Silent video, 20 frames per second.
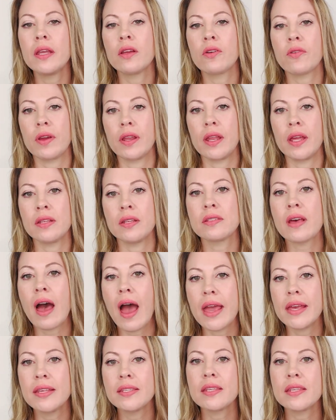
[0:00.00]
ingredients
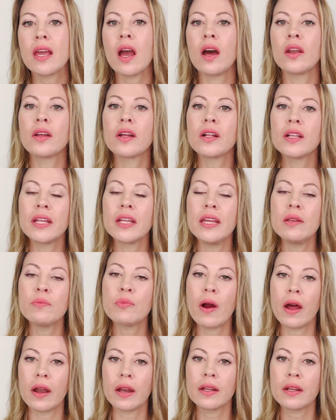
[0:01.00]
I see on clean
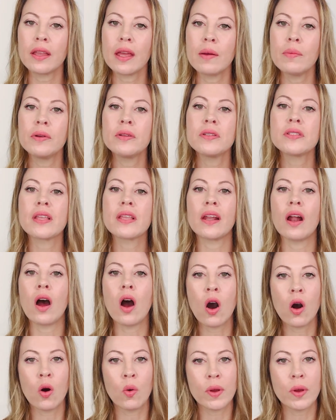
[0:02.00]
product labels that
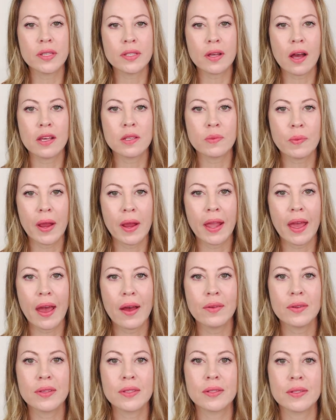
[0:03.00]
always cause
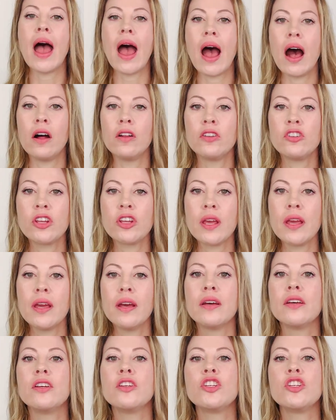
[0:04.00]
breakouts:
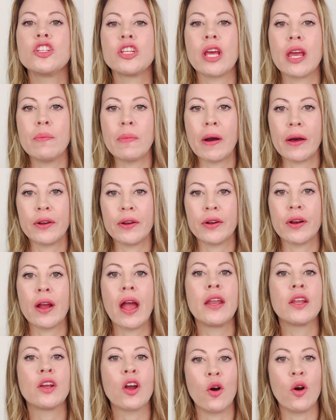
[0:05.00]
algae, shea butter,
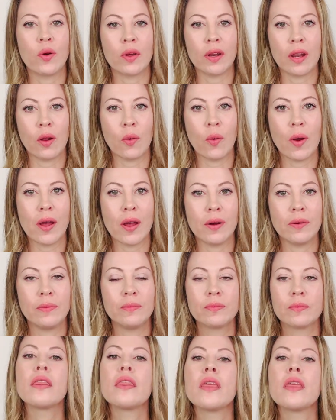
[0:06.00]
and coconut oil.